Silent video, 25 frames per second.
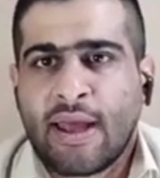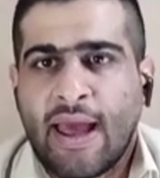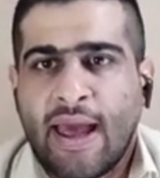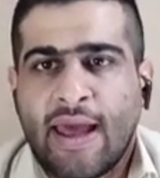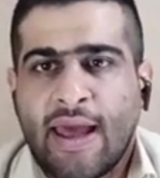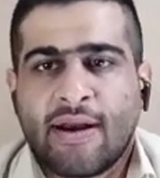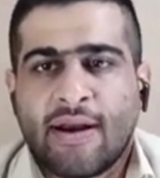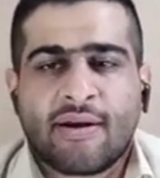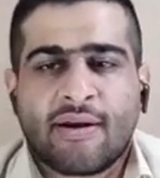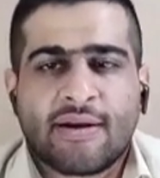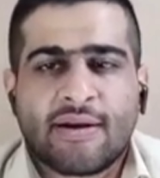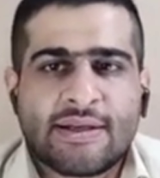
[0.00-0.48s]

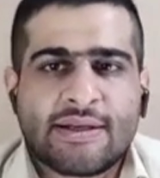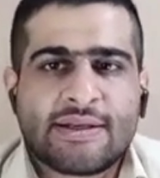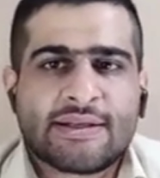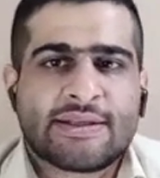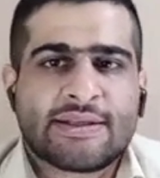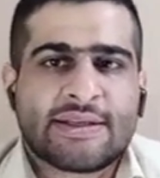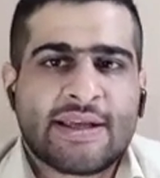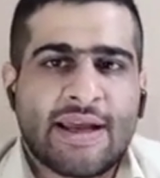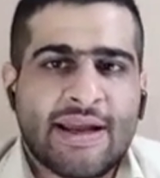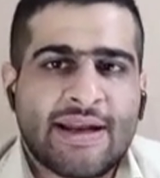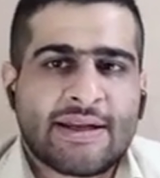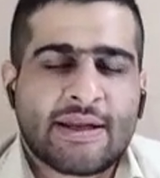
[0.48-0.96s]
an
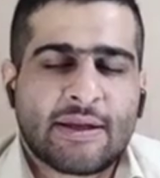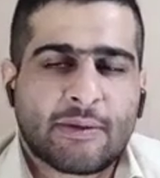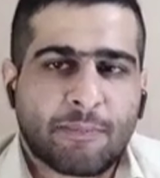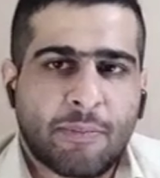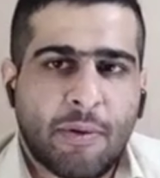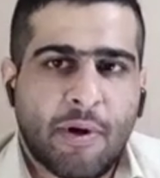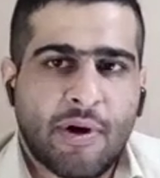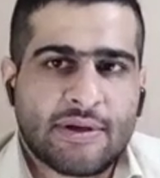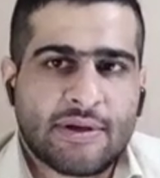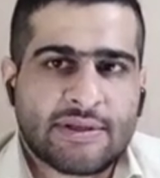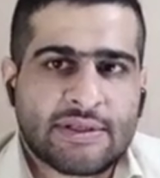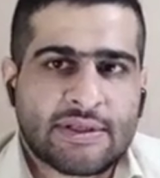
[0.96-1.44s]
unintended
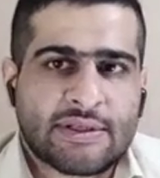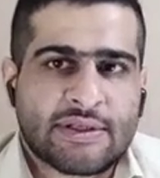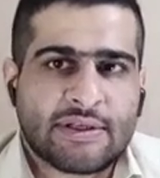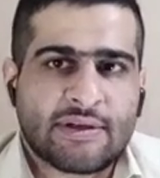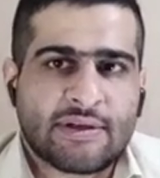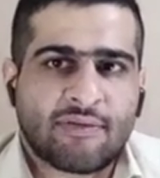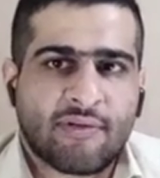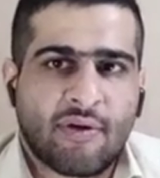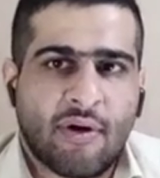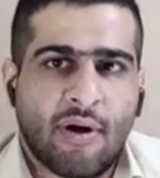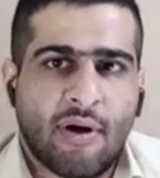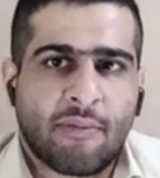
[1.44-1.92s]

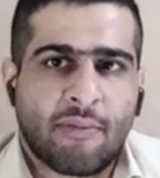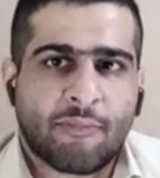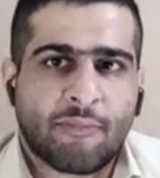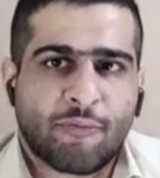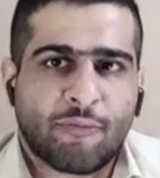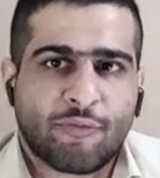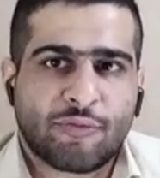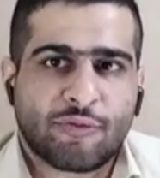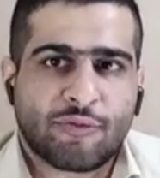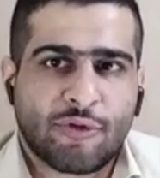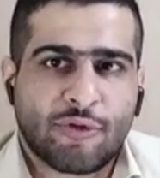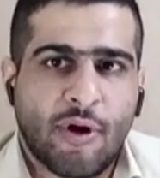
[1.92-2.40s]
positive of
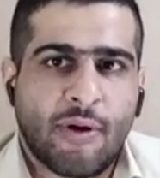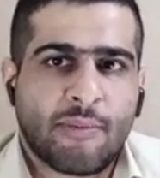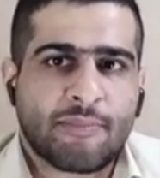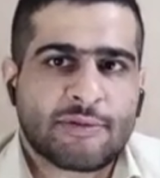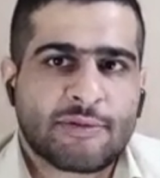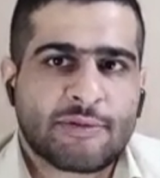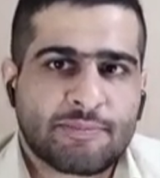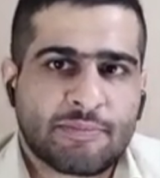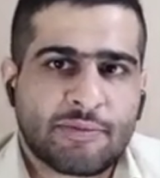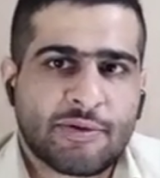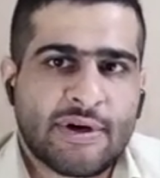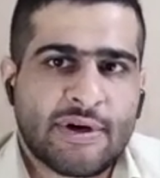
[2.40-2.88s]

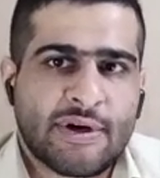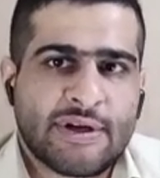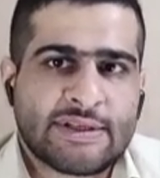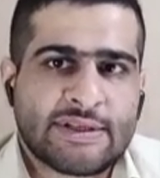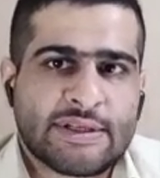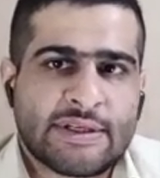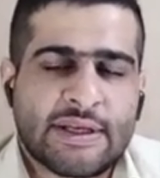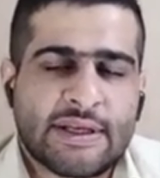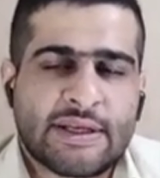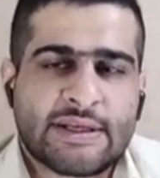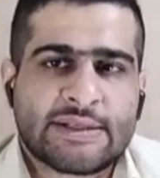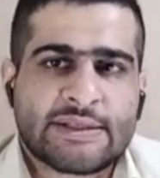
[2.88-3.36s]
Trump's
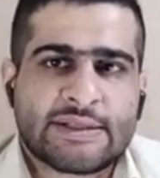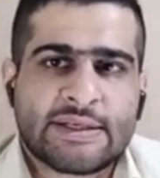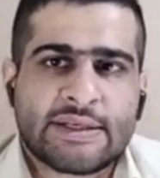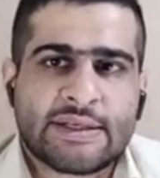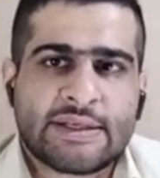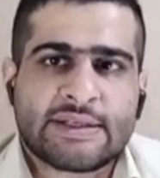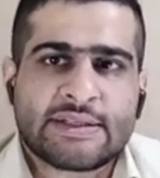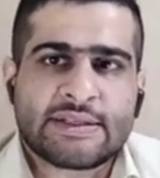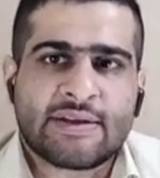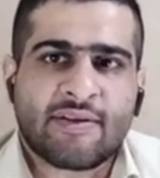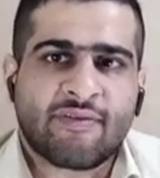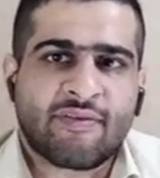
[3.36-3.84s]
presidency,
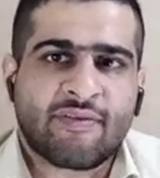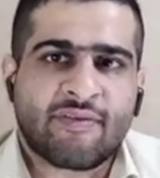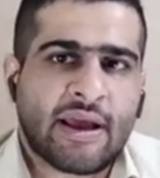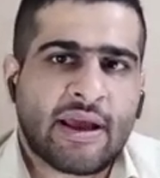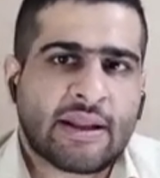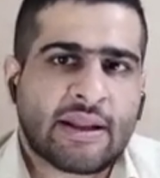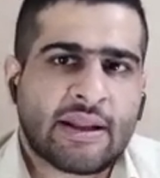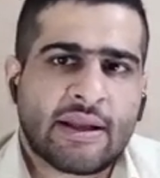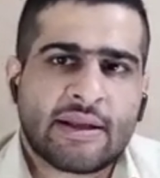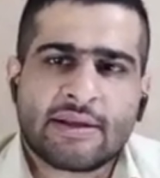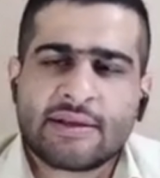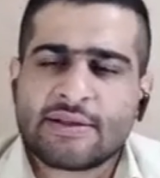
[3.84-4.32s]
is the fact
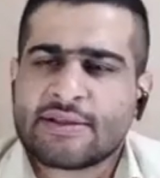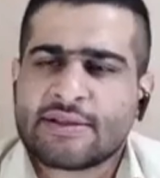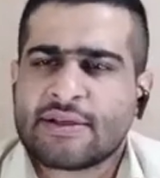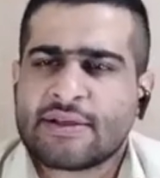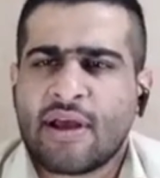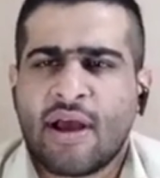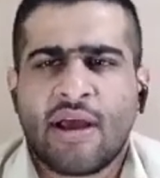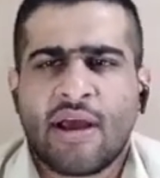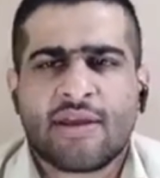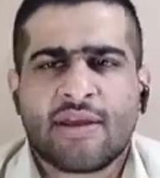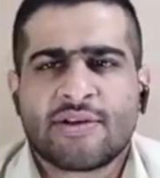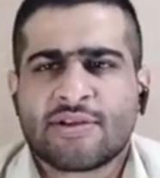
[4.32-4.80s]
that this
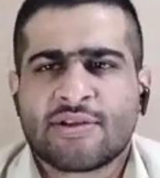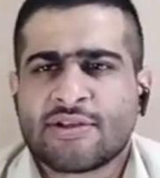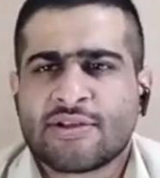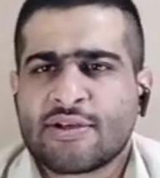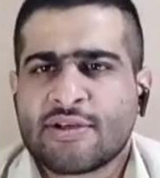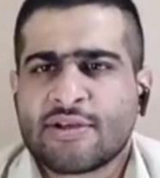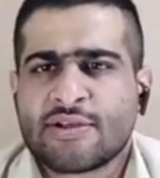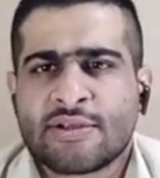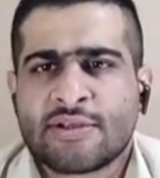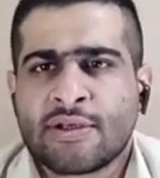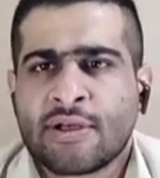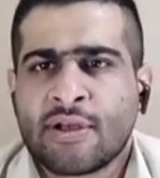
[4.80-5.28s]
guy is
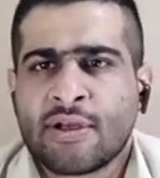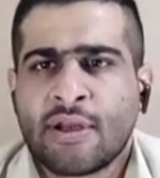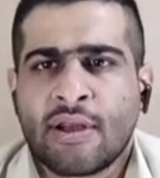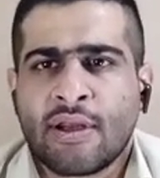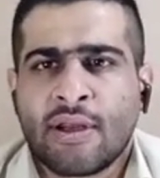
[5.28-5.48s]
just